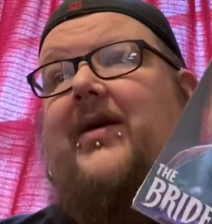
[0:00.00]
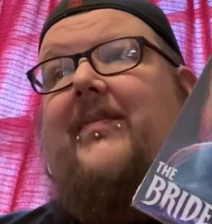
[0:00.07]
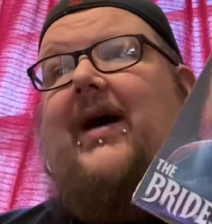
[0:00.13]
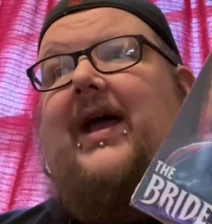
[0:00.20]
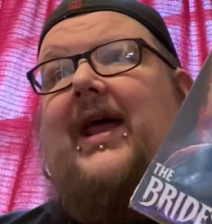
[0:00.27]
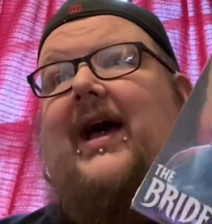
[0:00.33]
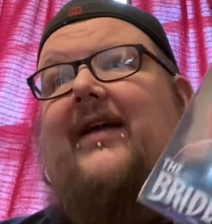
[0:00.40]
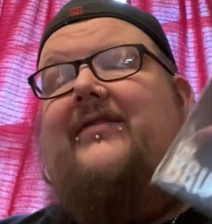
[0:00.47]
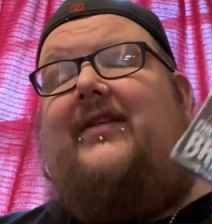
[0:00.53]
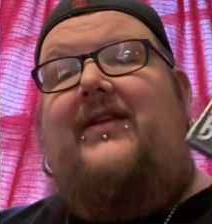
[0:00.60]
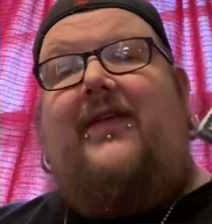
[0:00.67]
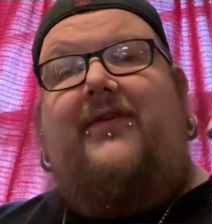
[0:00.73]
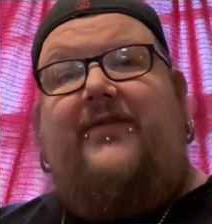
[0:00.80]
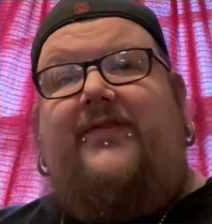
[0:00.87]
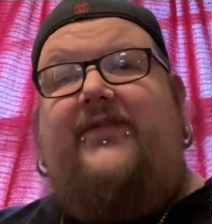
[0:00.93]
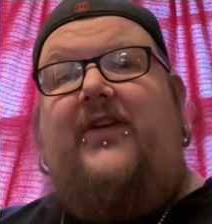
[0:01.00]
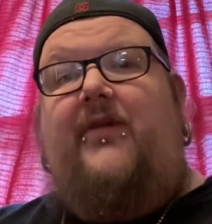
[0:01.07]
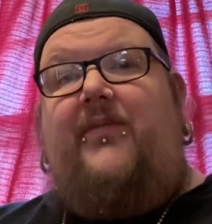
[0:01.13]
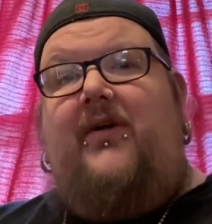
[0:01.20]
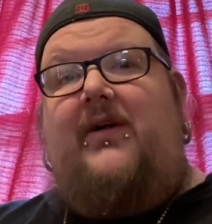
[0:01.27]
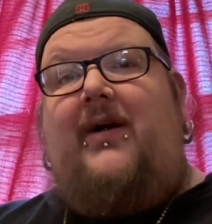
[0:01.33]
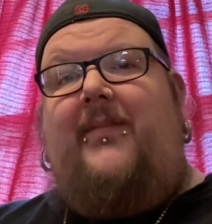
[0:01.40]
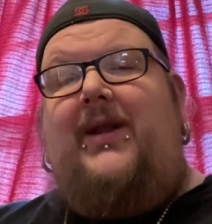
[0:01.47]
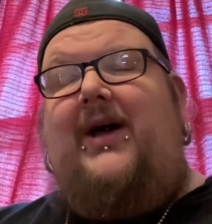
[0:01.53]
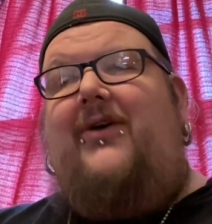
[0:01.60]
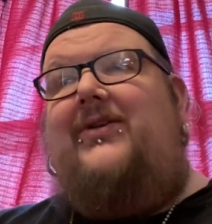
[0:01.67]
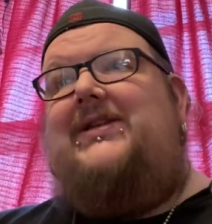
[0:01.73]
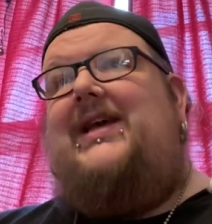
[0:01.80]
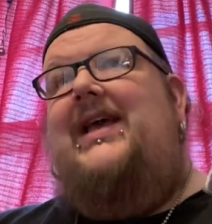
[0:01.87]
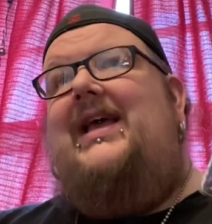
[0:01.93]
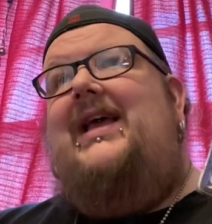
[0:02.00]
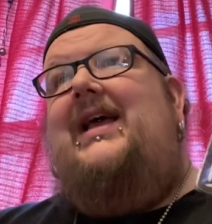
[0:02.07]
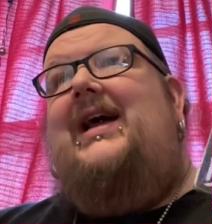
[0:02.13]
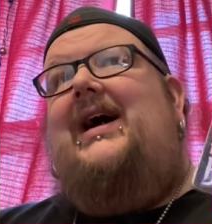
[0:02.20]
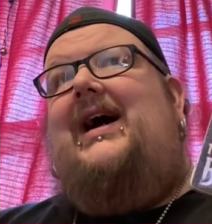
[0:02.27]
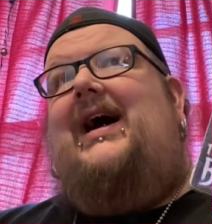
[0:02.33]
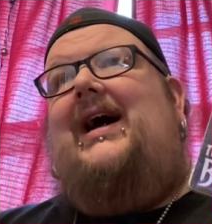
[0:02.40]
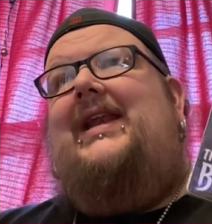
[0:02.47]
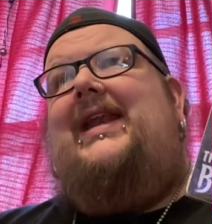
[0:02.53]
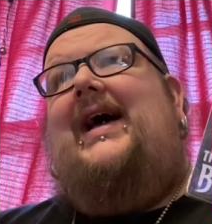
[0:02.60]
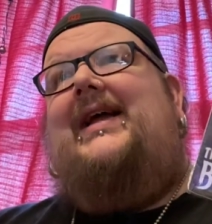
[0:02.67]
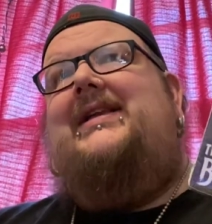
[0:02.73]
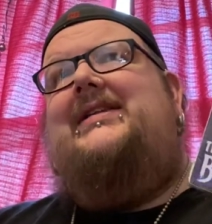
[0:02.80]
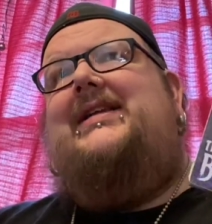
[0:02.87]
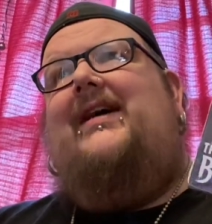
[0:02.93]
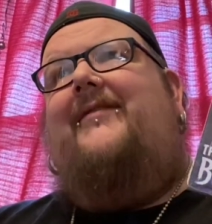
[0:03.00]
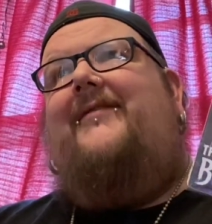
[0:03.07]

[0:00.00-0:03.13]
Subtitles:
badass. Another steelbook coming out. Not until